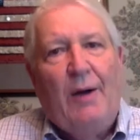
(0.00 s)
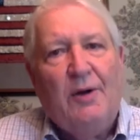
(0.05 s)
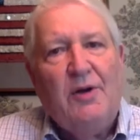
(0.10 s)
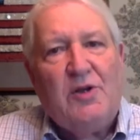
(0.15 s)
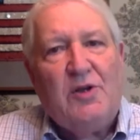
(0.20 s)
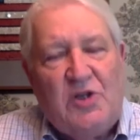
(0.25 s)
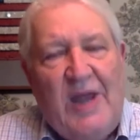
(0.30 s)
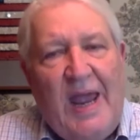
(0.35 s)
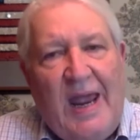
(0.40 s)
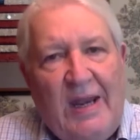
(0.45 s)

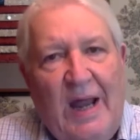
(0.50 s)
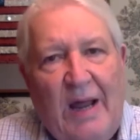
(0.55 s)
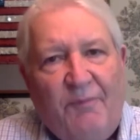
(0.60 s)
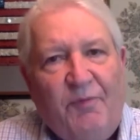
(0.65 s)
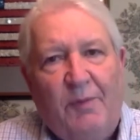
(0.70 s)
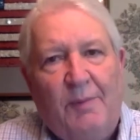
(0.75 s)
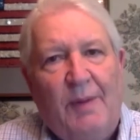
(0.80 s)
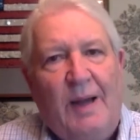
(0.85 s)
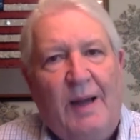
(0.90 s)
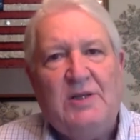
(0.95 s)
stand up
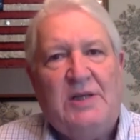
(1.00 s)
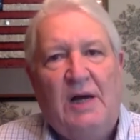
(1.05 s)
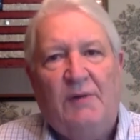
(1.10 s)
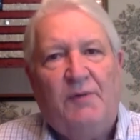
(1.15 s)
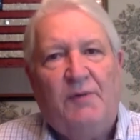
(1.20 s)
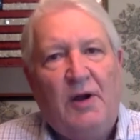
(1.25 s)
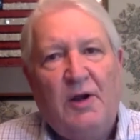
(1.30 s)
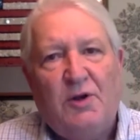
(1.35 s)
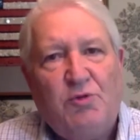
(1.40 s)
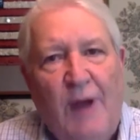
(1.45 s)
for
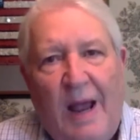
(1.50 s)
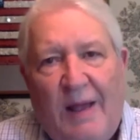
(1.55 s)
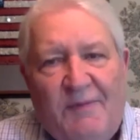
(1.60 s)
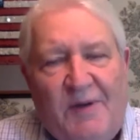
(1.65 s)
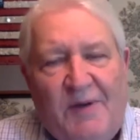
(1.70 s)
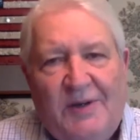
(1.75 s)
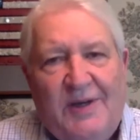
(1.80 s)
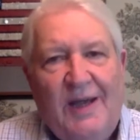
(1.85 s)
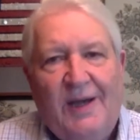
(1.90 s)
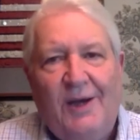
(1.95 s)
myself on a
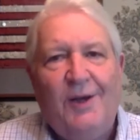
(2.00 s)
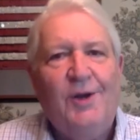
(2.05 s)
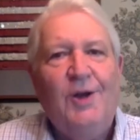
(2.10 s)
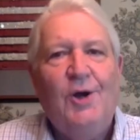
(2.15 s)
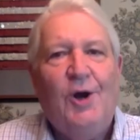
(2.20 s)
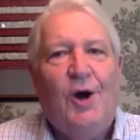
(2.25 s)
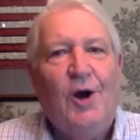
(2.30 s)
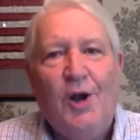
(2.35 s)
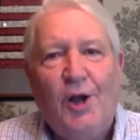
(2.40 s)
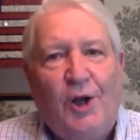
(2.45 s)
traffic ticket,
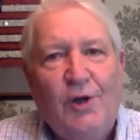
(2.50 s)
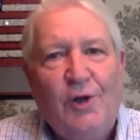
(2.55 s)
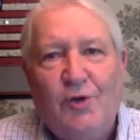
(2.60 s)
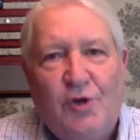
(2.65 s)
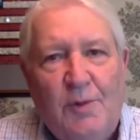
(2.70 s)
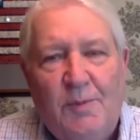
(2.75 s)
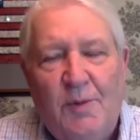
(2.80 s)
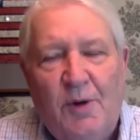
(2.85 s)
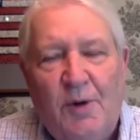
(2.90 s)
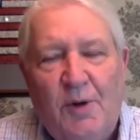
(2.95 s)
on a
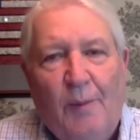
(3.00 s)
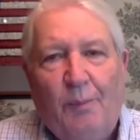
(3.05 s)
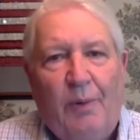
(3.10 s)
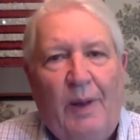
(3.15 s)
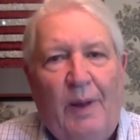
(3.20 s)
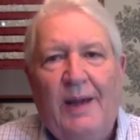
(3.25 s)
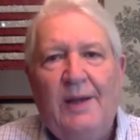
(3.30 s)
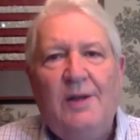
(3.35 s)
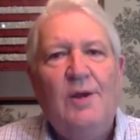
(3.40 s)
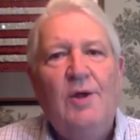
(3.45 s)
consumer
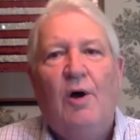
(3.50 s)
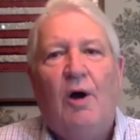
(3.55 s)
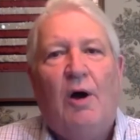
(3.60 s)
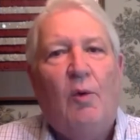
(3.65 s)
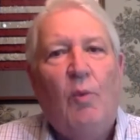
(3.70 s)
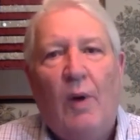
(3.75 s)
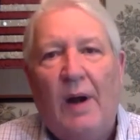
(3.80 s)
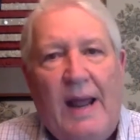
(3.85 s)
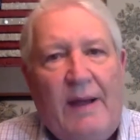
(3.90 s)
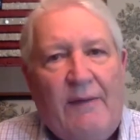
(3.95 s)
complaint, or
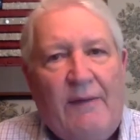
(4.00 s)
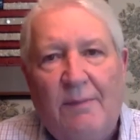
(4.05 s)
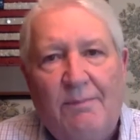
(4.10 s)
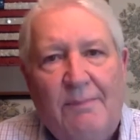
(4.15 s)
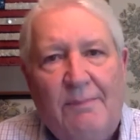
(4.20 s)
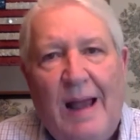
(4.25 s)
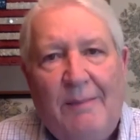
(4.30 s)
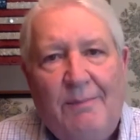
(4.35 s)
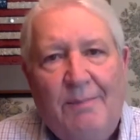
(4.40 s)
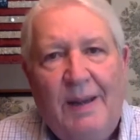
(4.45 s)
whatever it
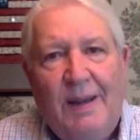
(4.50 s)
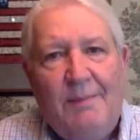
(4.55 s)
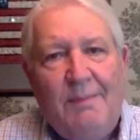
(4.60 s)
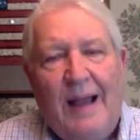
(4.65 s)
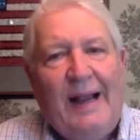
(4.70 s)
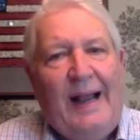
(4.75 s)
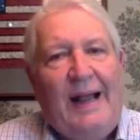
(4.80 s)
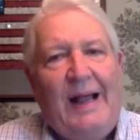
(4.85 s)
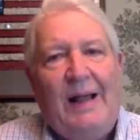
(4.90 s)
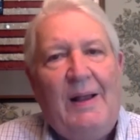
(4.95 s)
might be.
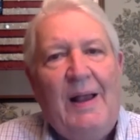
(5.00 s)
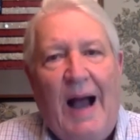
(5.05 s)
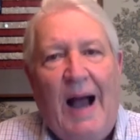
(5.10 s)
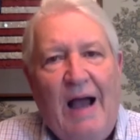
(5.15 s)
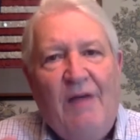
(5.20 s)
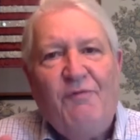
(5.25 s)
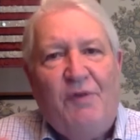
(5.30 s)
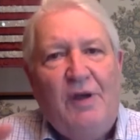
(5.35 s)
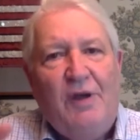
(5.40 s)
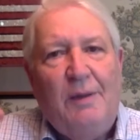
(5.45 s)
Mike, I
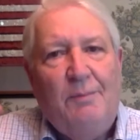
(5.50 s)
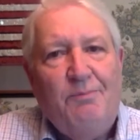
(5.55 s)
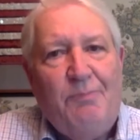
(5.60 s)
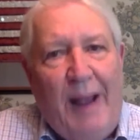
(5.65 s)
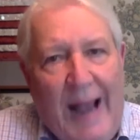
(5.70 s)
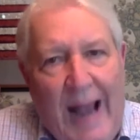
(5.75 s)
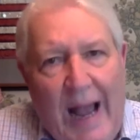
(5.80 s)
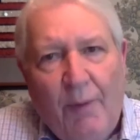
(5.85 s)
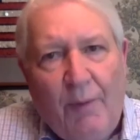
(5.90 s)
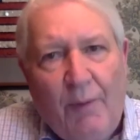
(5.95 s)
feel
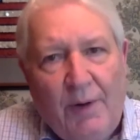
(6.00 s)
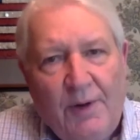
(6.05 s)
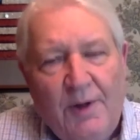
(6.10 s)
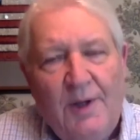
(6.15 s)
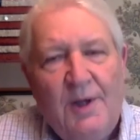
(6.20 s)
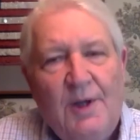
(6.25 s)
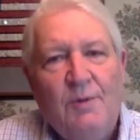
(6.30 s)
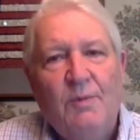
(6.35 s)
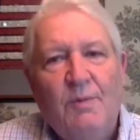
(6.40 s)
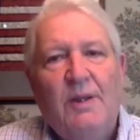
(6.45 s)
empowered
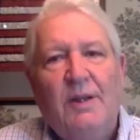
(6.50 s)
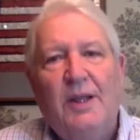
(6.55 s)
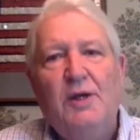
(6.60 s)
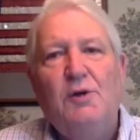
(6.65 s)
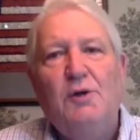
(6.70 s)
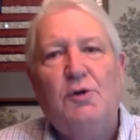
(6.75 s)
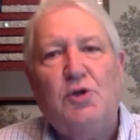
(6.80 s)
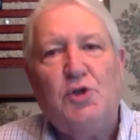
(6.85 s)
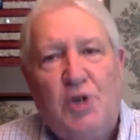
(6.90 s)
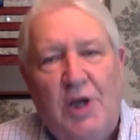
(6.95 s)
with
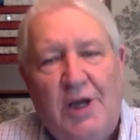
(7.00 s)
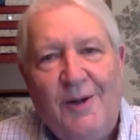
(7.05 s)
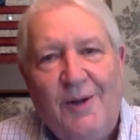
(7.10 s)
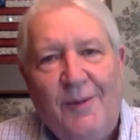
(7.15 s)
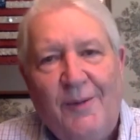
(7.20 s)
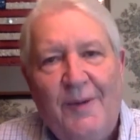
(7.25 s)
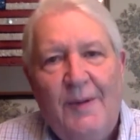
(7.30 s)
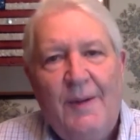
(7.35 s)
Legal Shield.